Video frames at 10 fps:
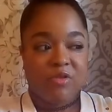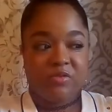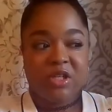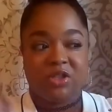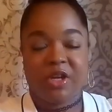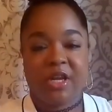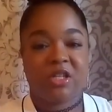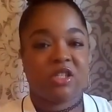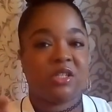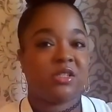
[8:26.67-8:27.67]
After you've done your
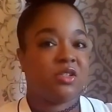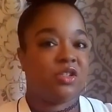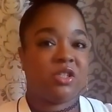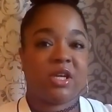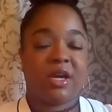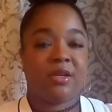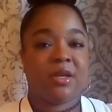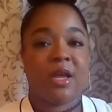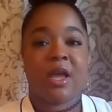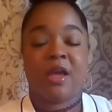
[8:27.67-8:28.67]
edges, you're
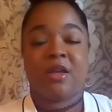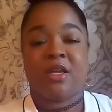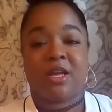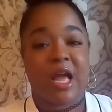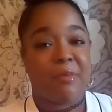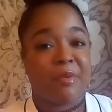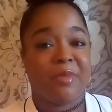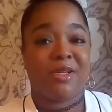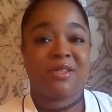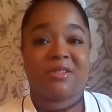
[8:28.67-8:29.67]
done. Get
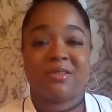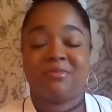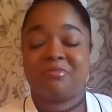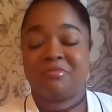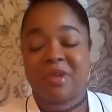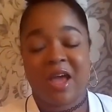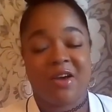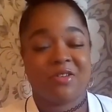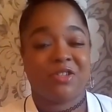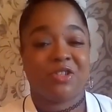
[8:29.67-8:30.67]
compliments.
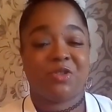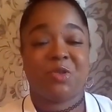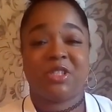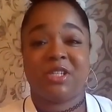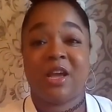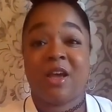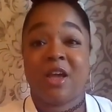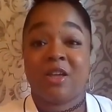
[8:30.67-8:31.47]
How did you do it?